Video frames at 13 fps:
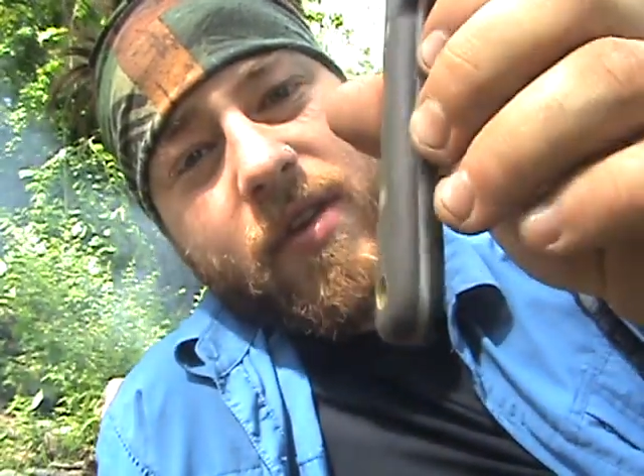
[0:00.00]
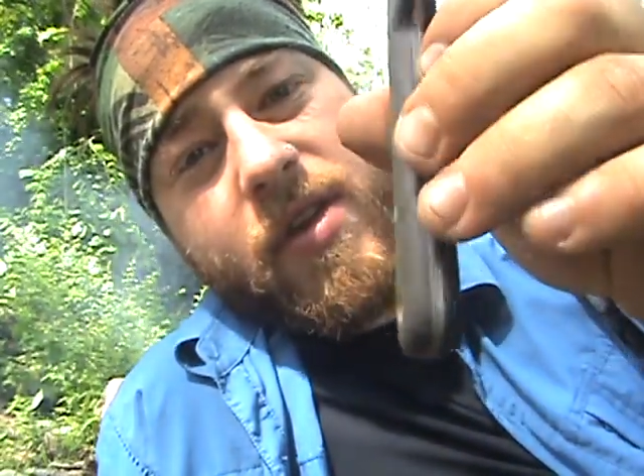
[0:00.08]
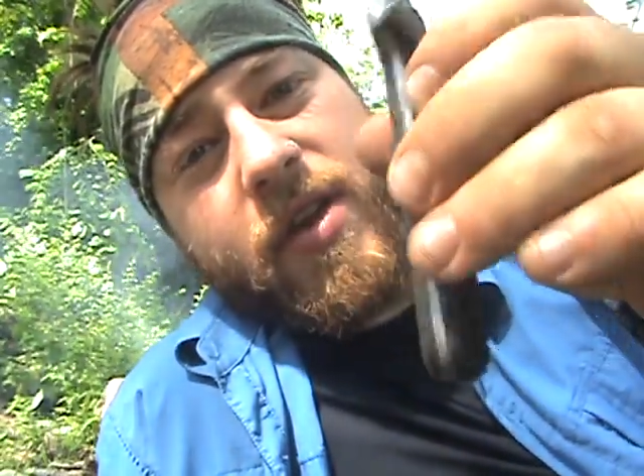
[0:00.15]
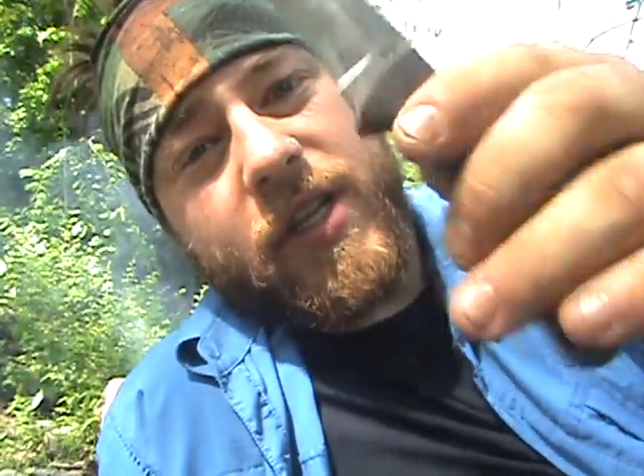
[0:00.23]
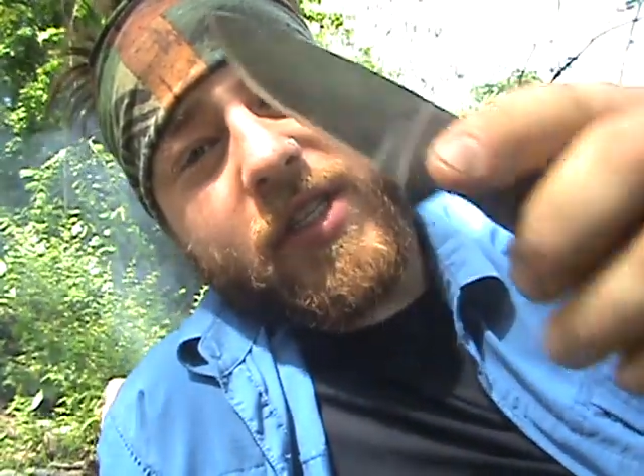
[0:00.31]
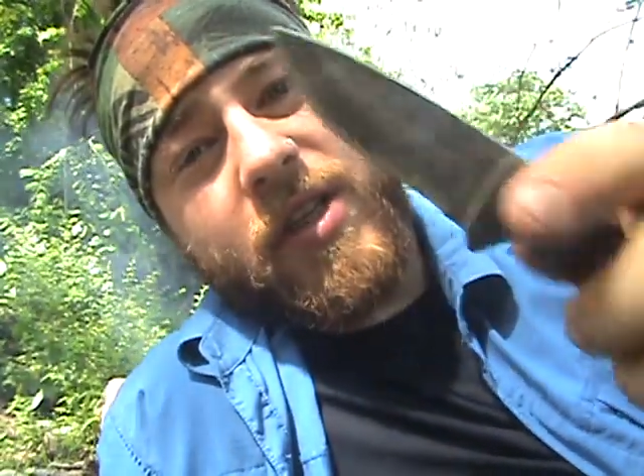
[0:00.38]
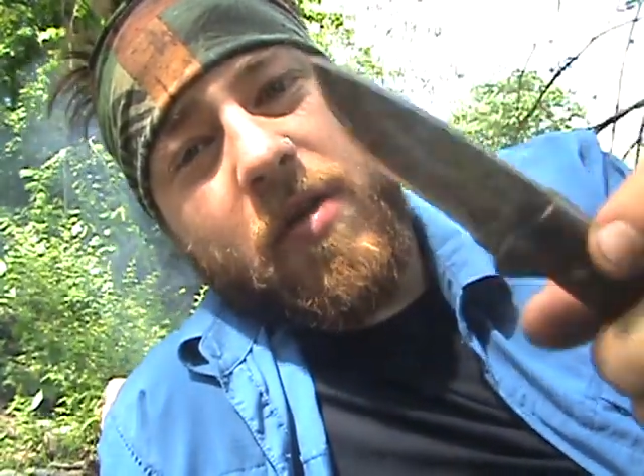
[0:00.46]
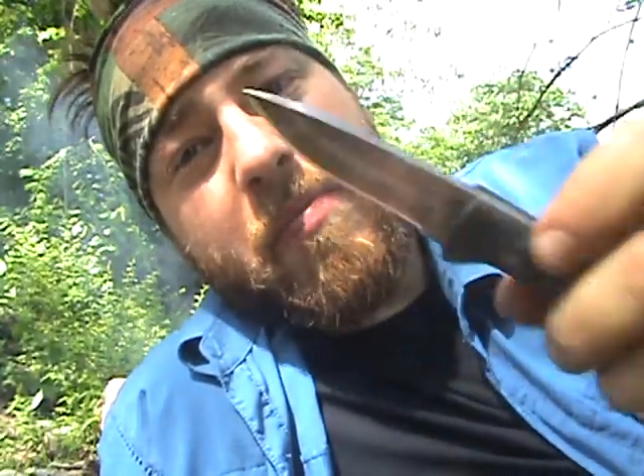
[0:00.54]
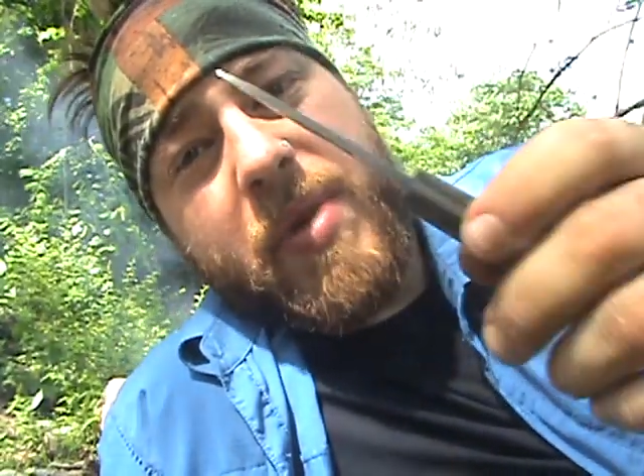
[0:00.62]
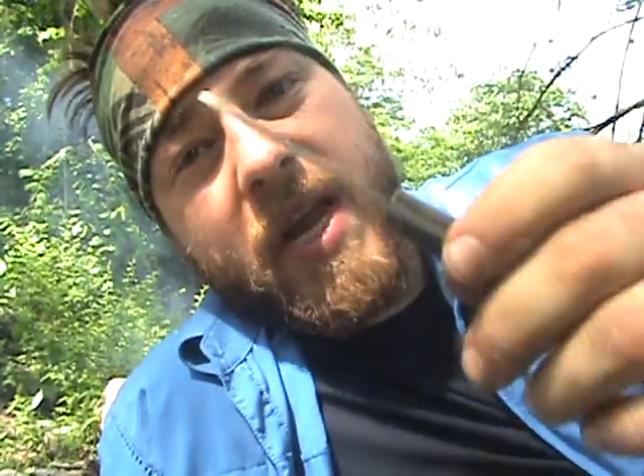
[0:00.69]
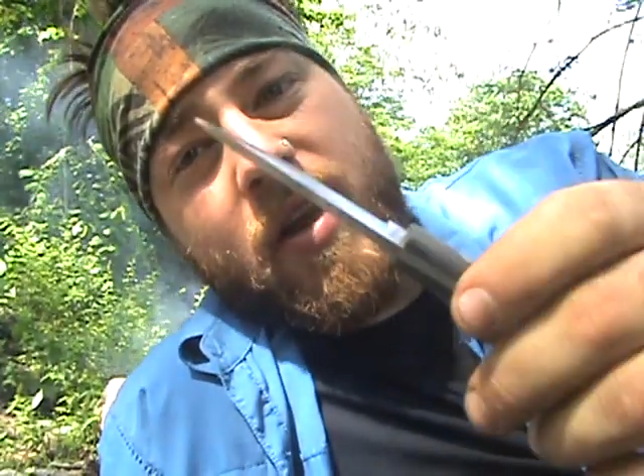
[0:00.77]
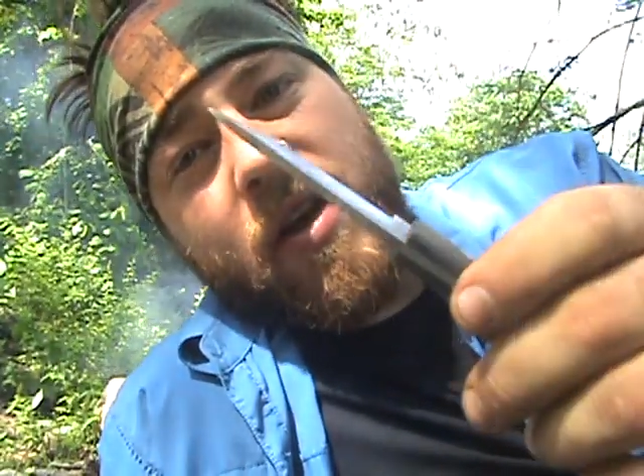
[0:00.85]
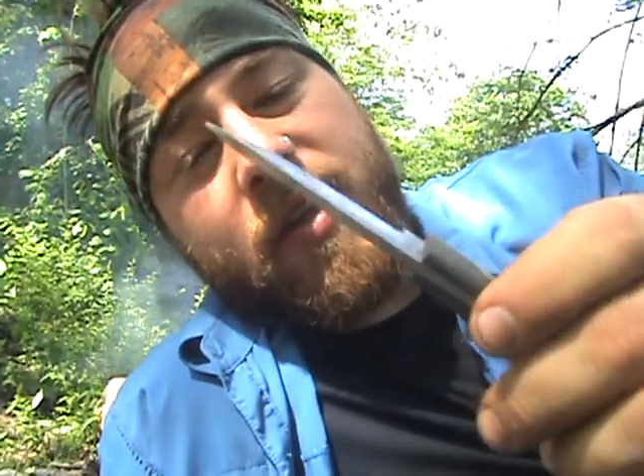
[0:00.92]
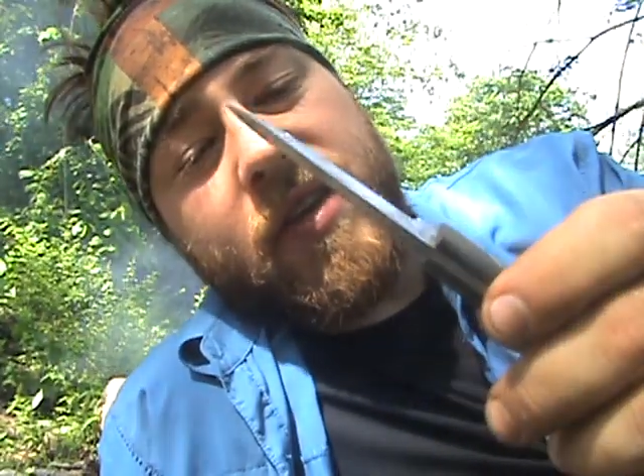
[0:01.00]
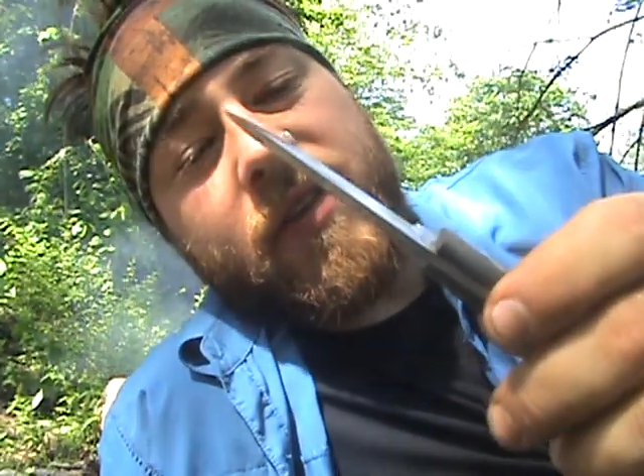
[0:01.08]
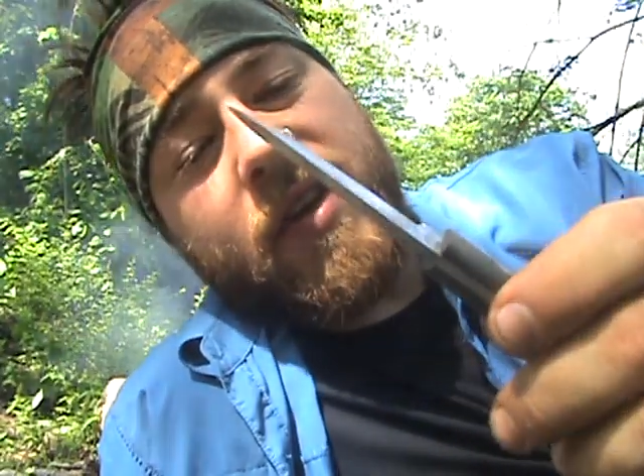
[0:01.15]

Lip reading: You can still beat on this